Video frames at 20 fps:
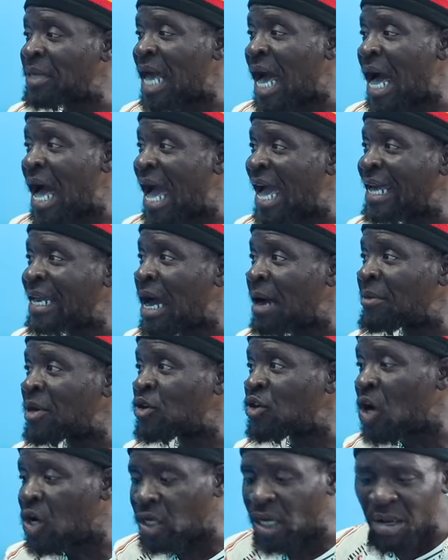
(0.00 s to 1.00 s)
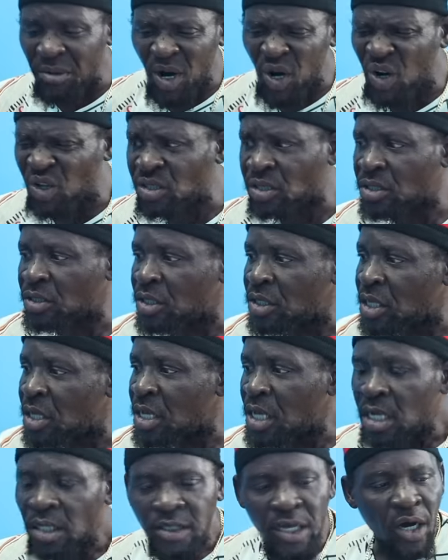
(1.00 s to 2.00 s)
me. I hide and we run them out.
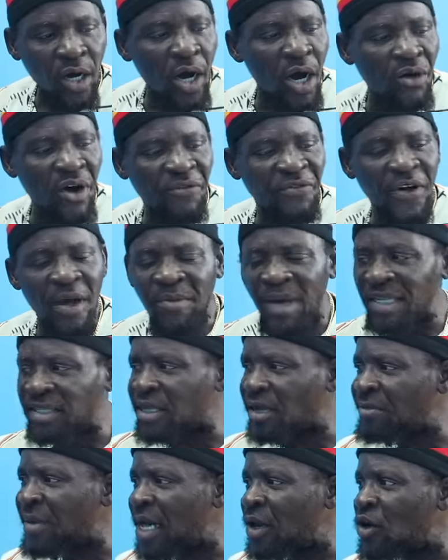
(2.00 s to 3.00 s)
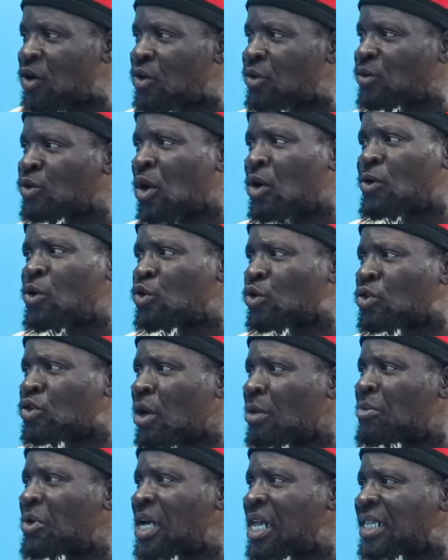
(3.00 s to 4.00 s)
So go away from us, man, or go look
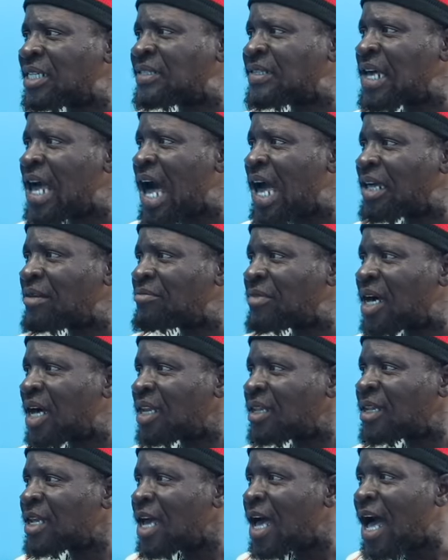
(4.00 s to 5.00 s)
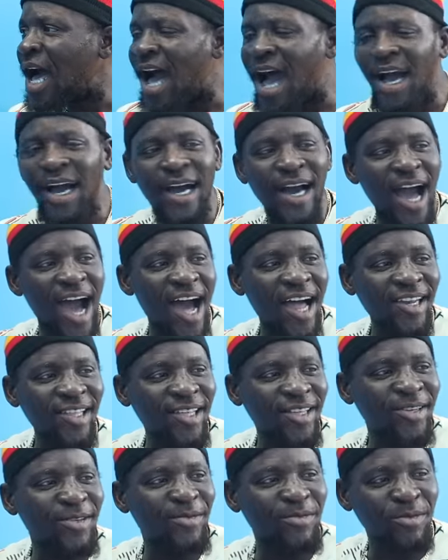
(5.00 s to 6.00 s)
somewhere else, say hide, man. And call
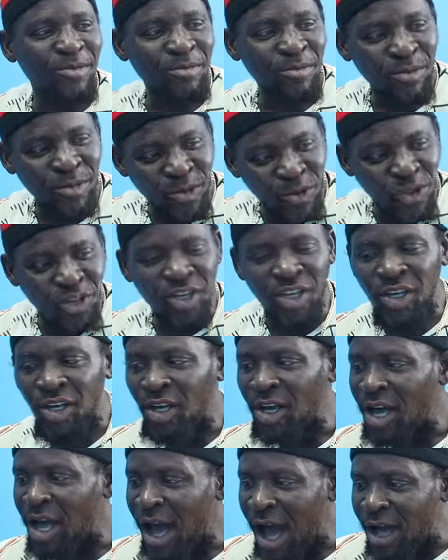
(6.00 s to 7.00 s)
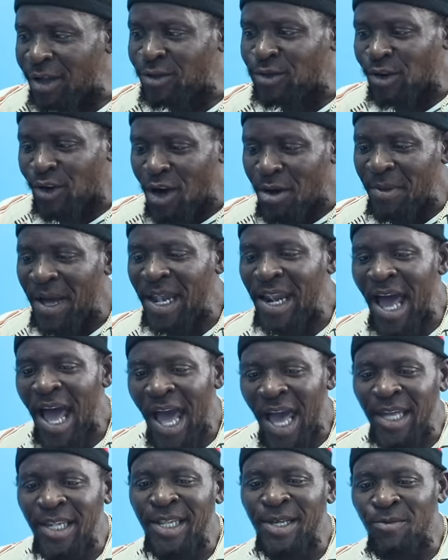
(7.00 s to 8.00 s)
in she and she come and
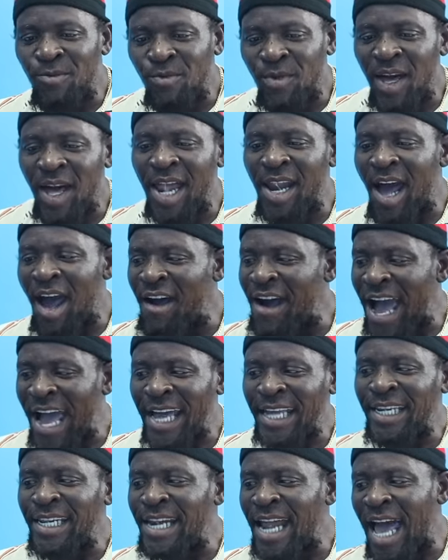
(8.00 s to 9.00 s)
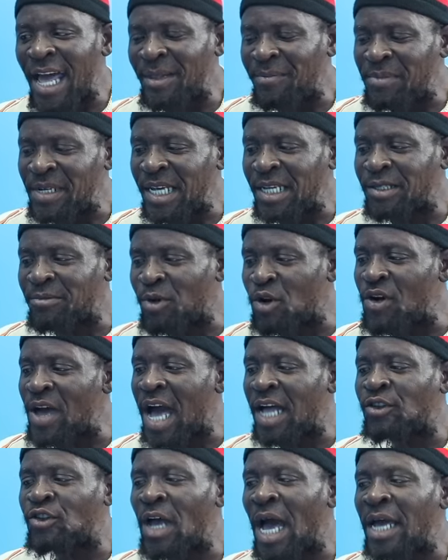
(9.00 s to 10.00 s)
hide it, man, and hide in that place. But we
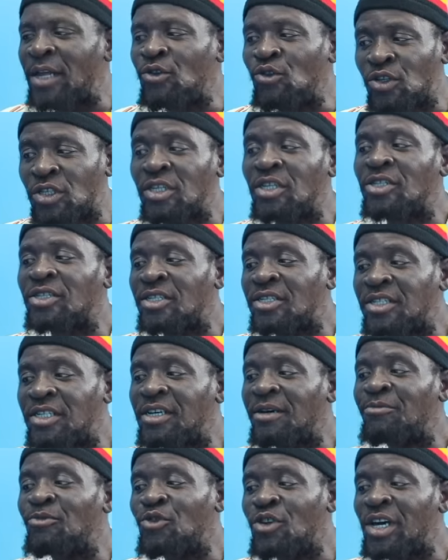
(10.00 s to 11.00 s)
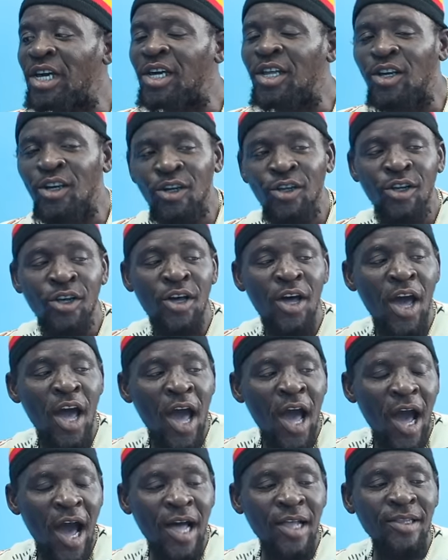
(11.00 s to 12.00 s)
are trying to do sickness right.
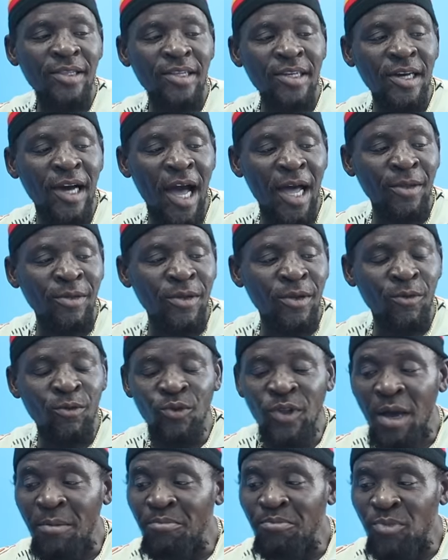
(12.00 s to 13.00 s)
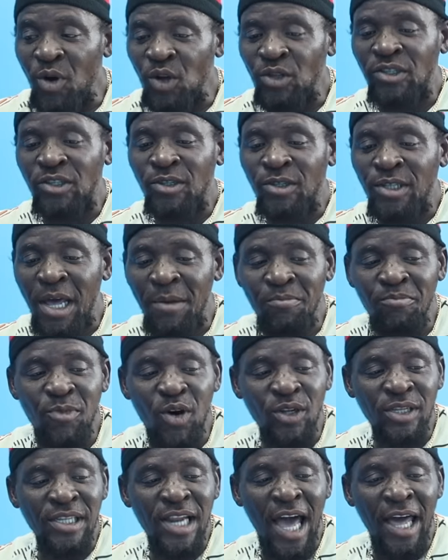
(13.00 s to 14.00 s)
and thing and them bust them
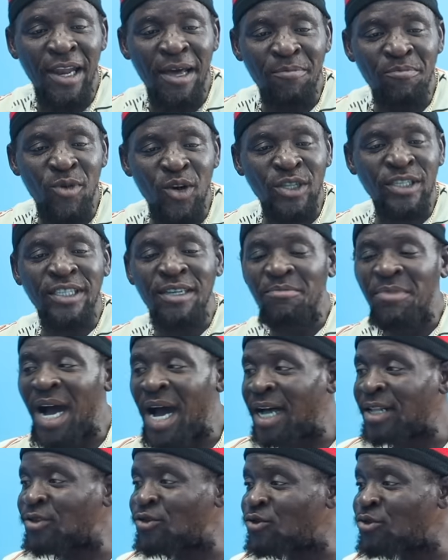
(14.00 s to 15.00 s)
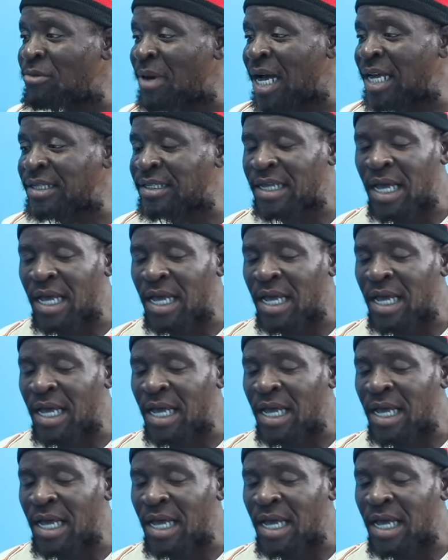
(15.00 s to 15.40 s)
bust like them bust the bathroom and